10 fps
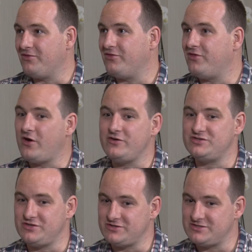Those
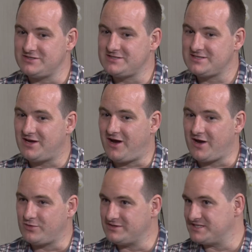users, I
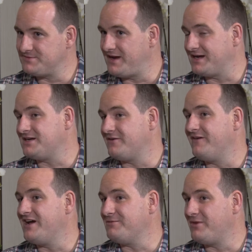would suspect, are
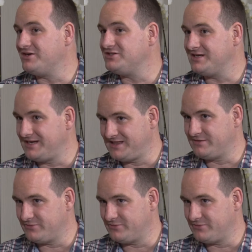very much in the